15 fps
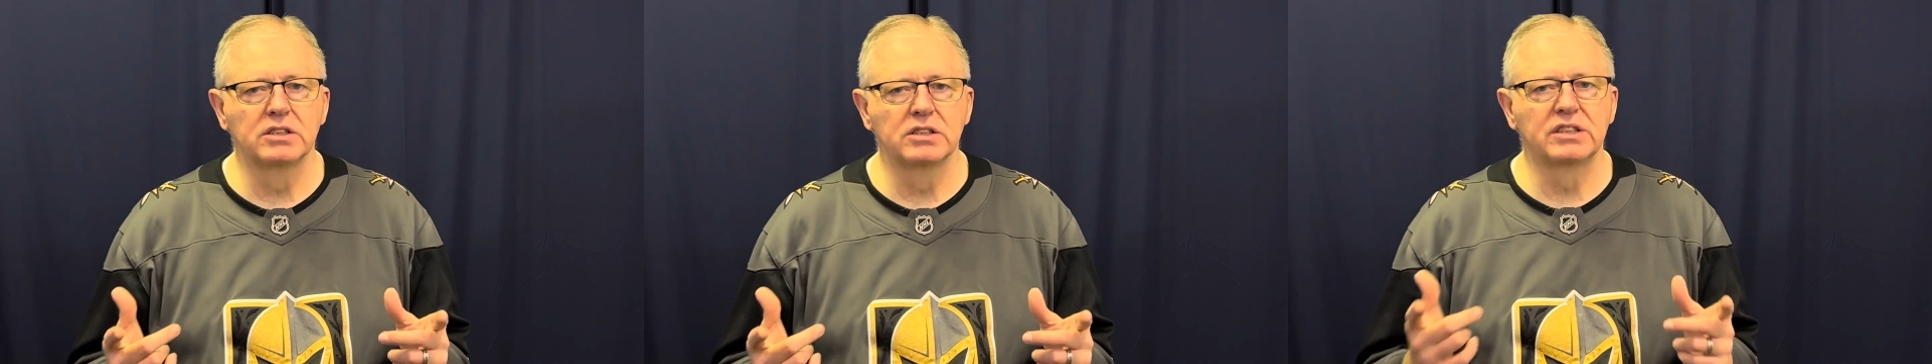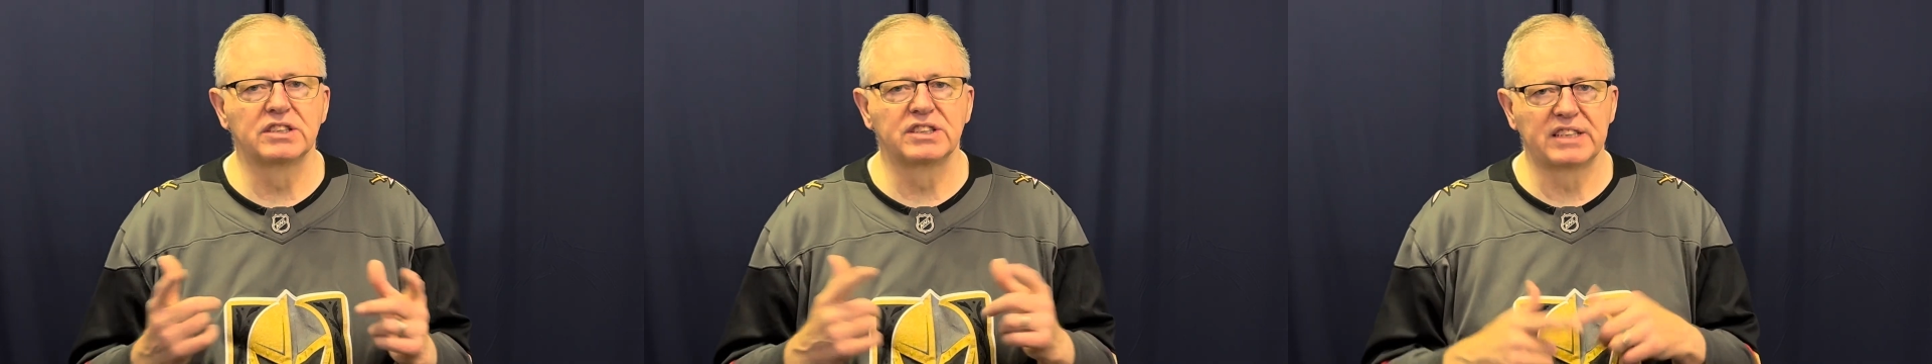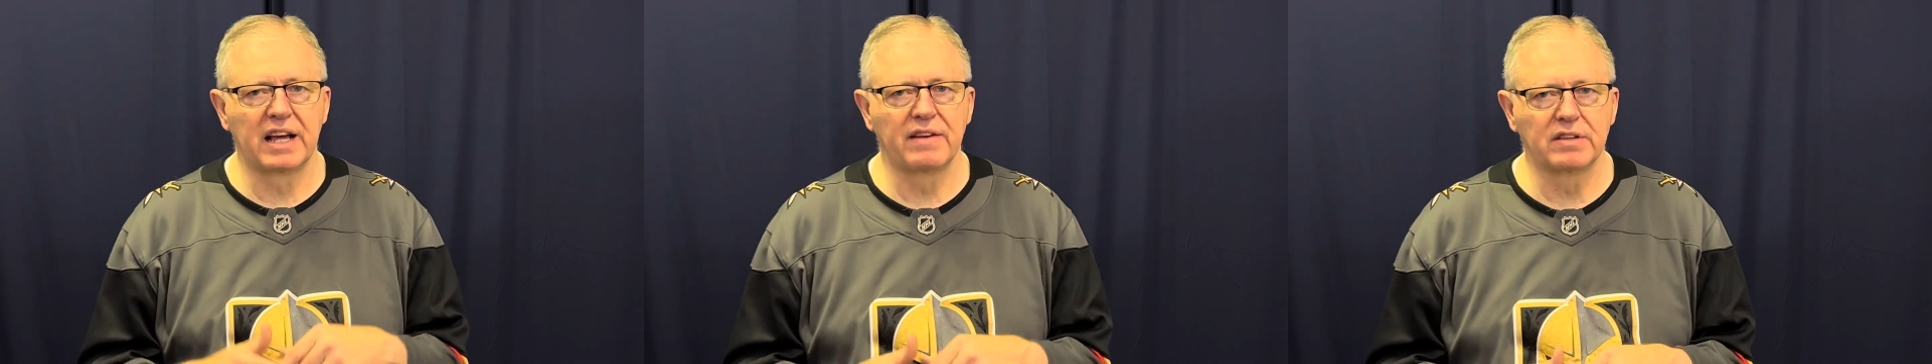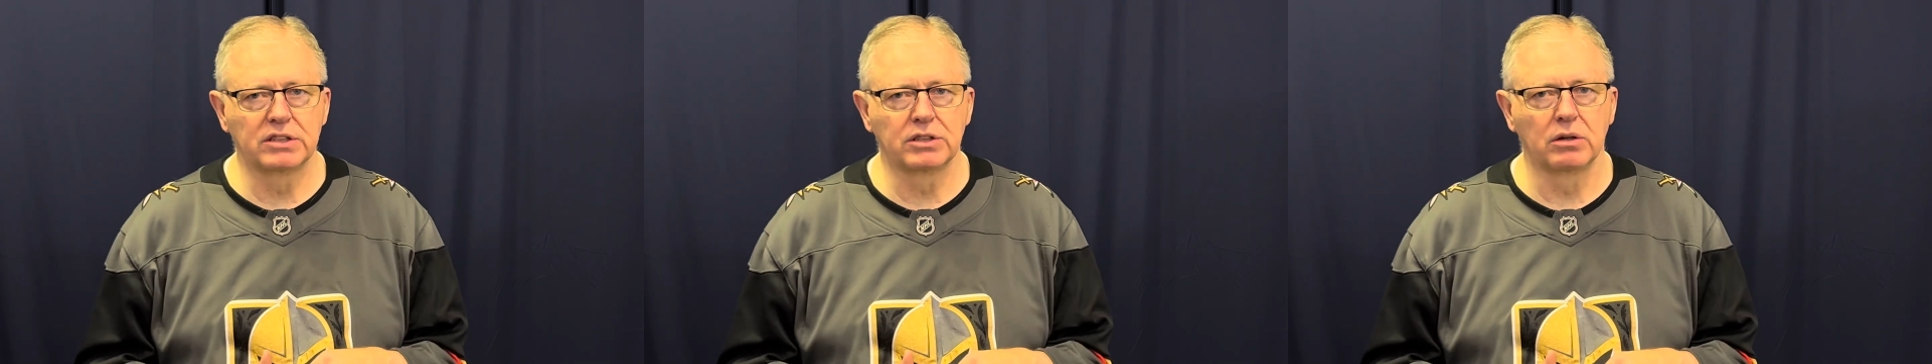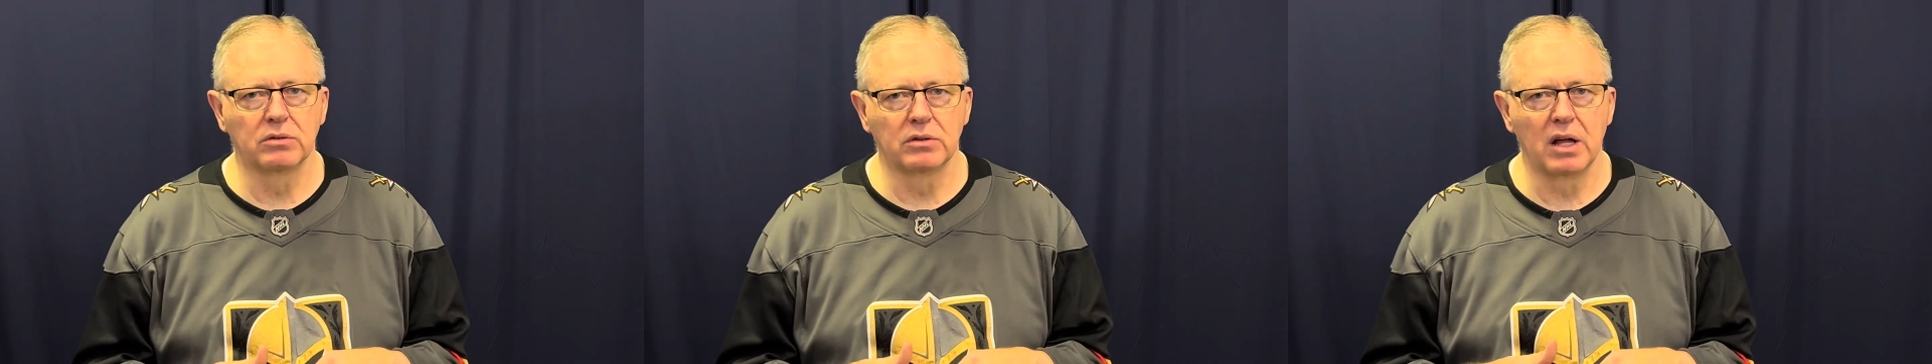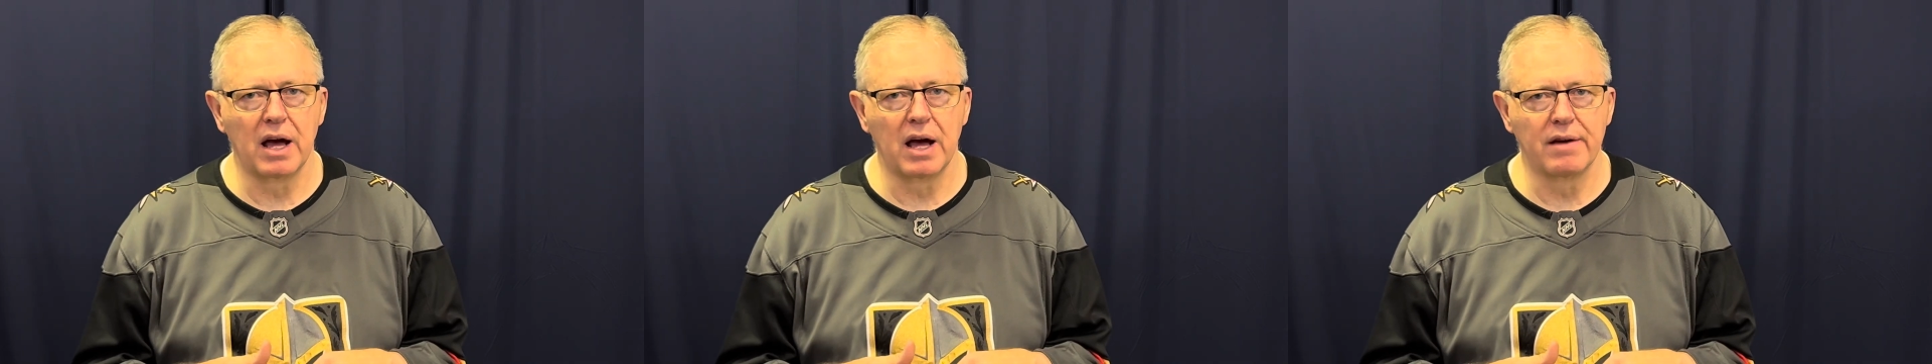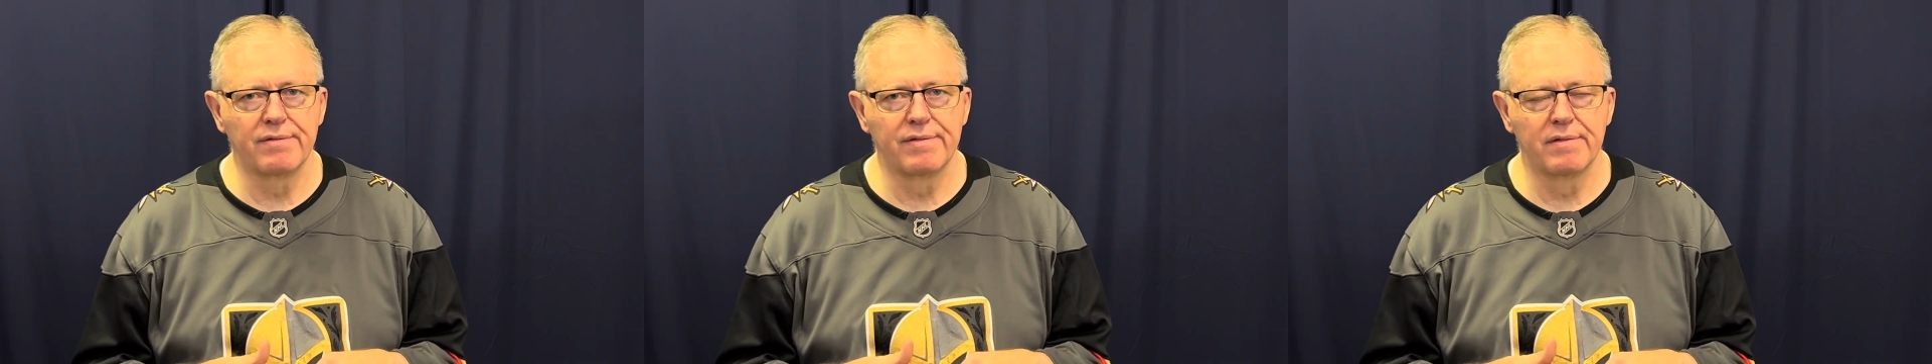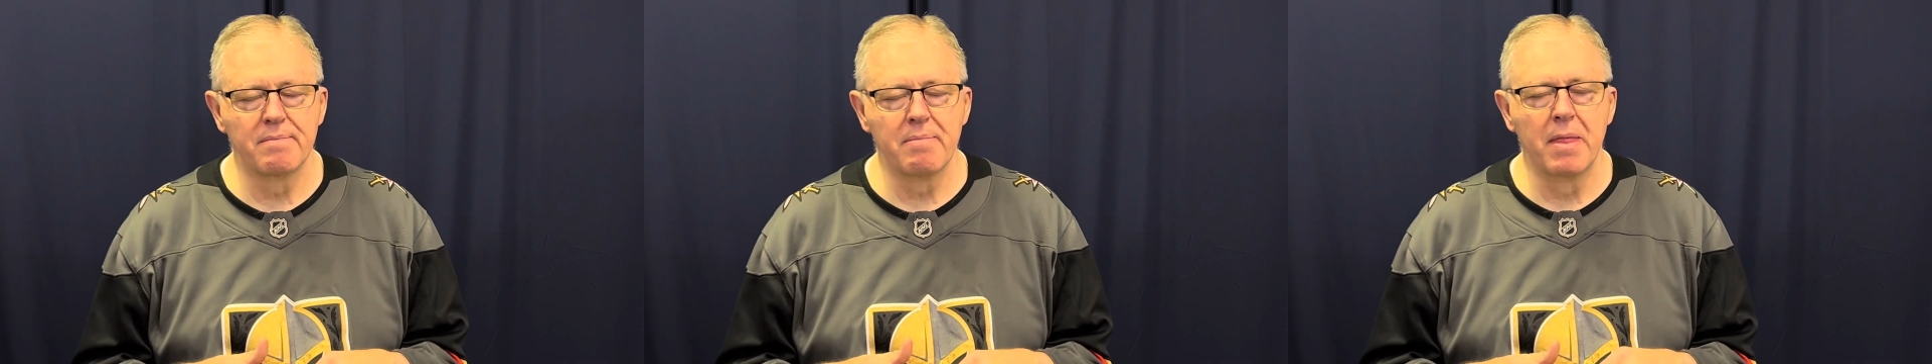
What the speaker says: to save its own life.